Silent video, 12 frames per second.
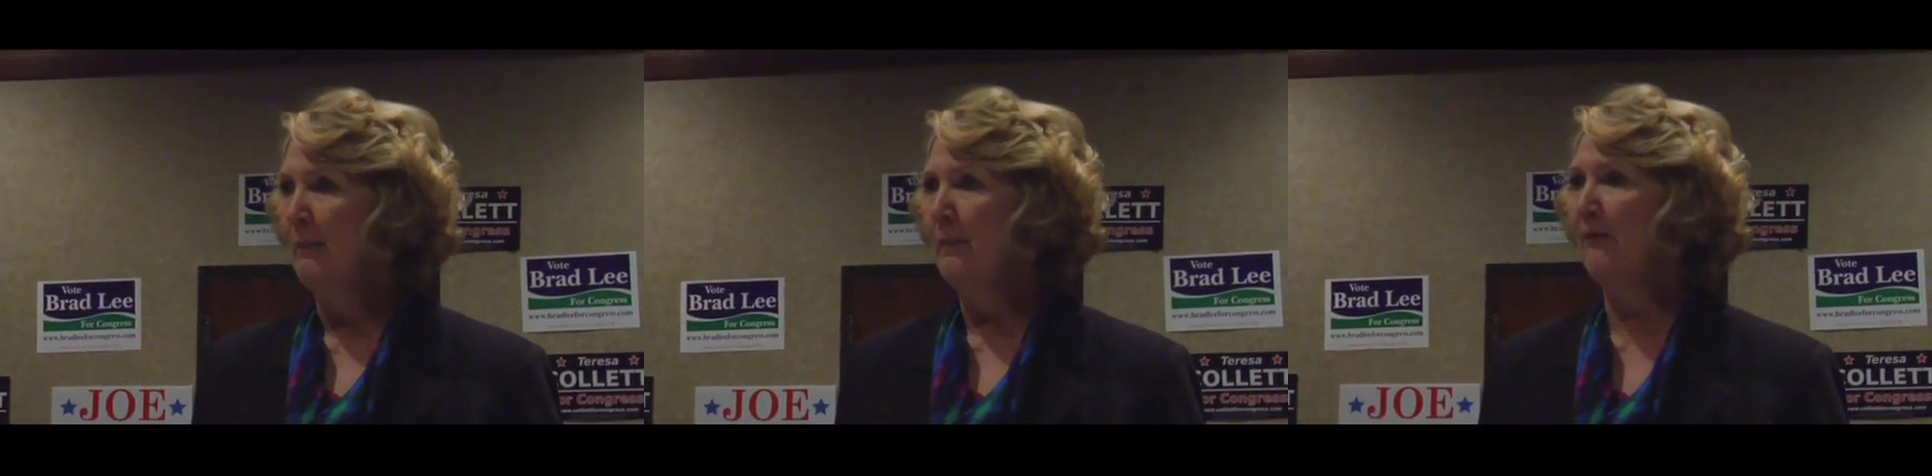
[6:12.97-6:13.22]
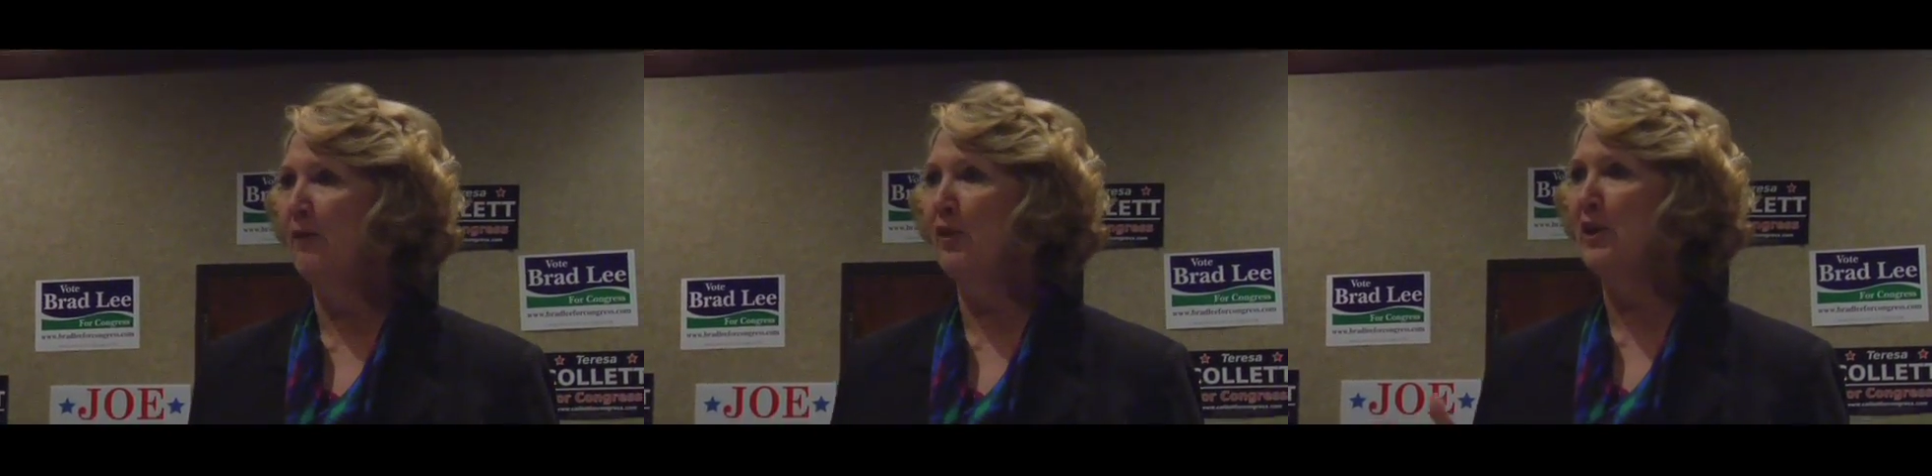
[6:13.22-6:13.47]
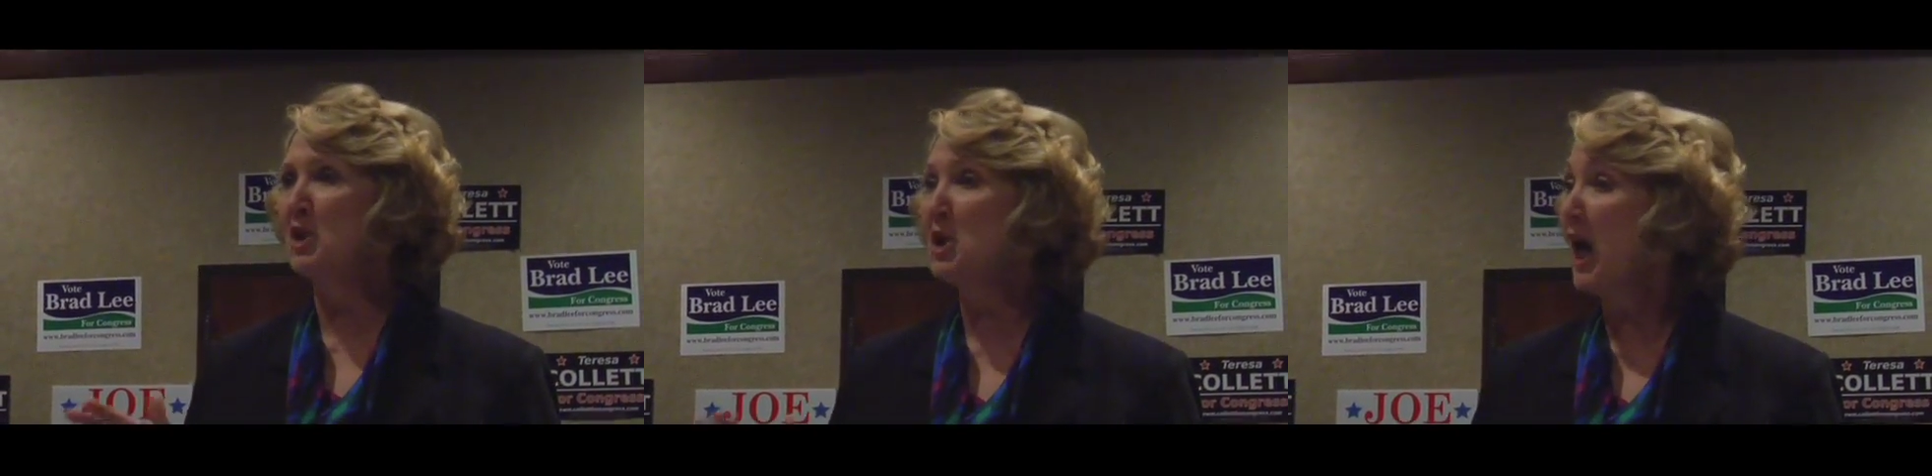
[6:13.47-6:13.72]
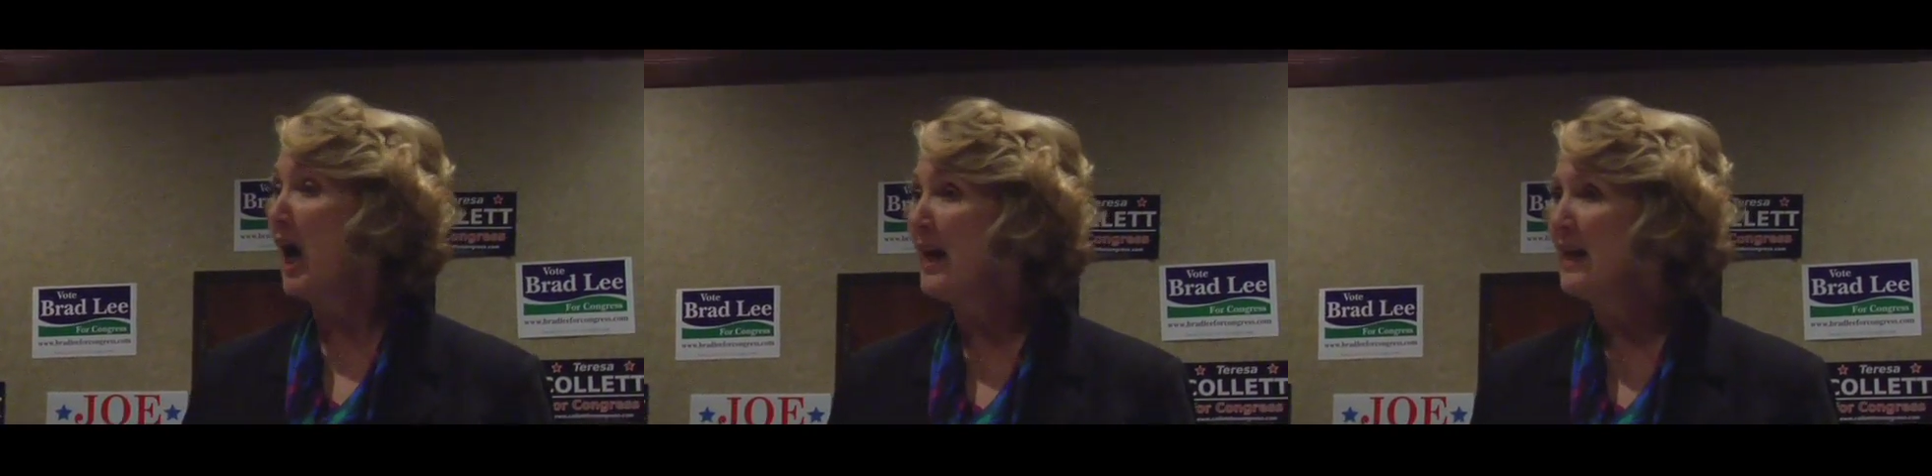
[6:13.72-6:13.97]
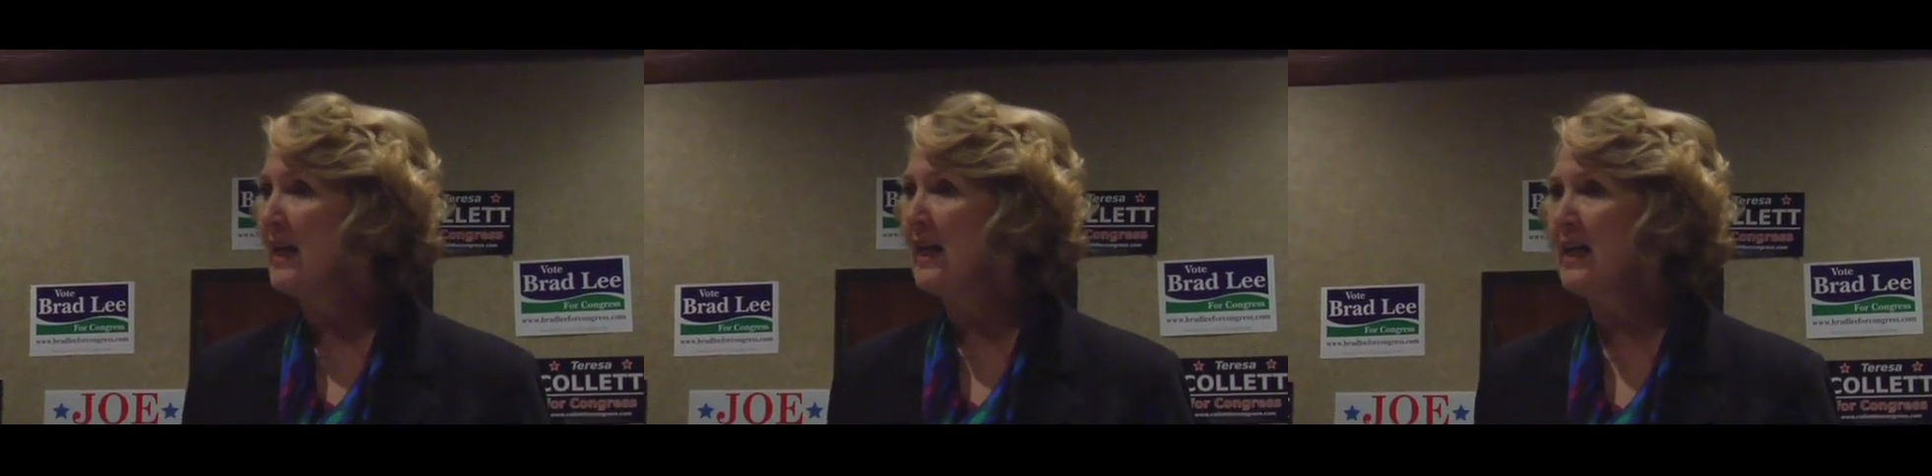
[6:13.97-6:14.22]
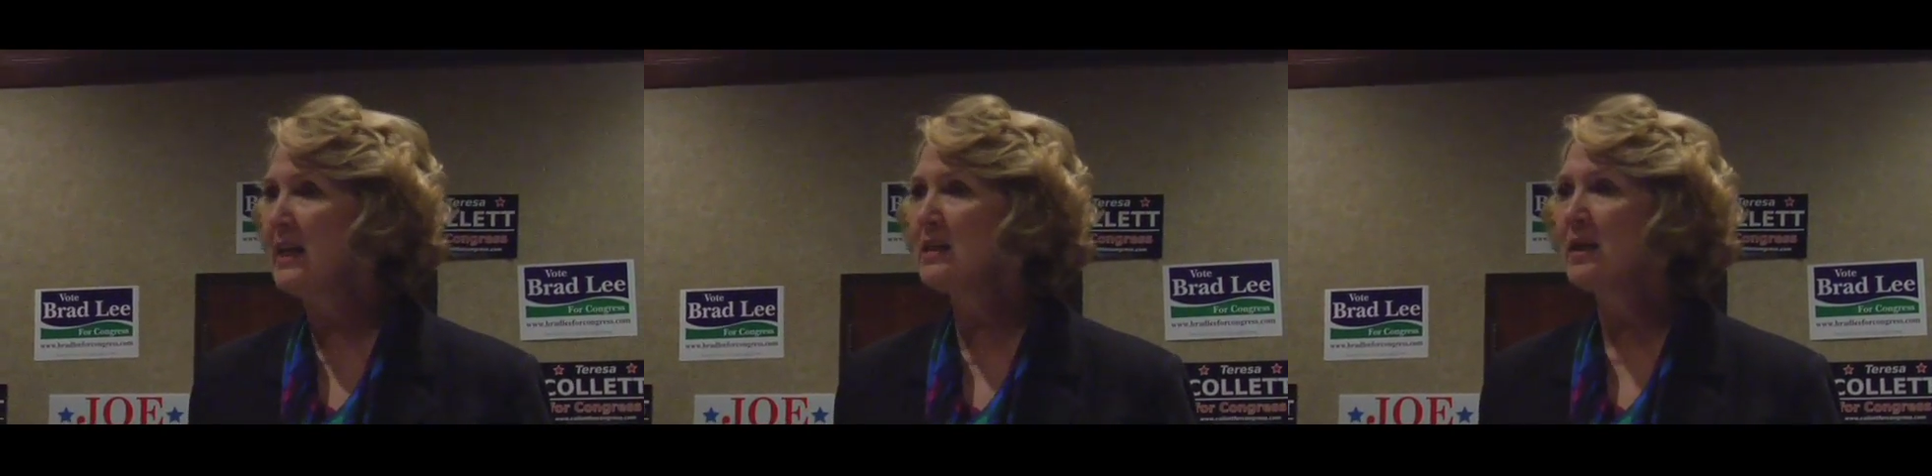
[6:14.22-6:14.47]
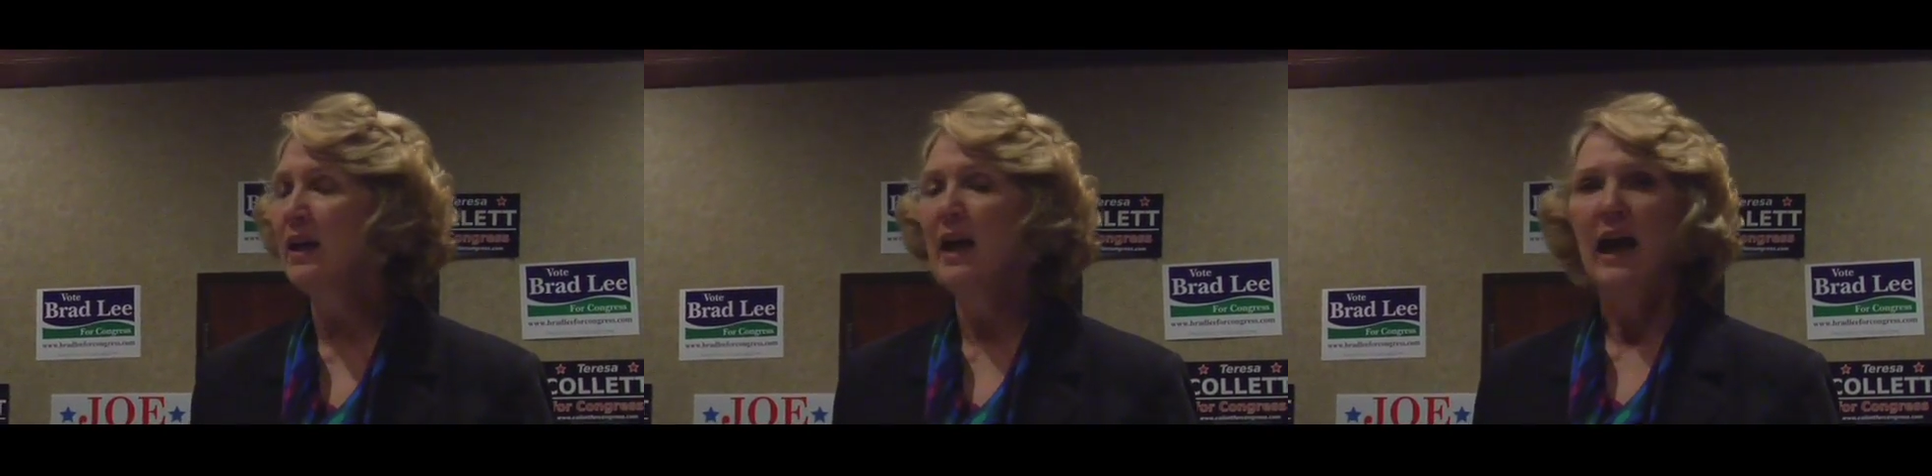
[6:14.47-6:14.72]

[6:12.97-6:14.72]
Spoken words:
but for the Chinese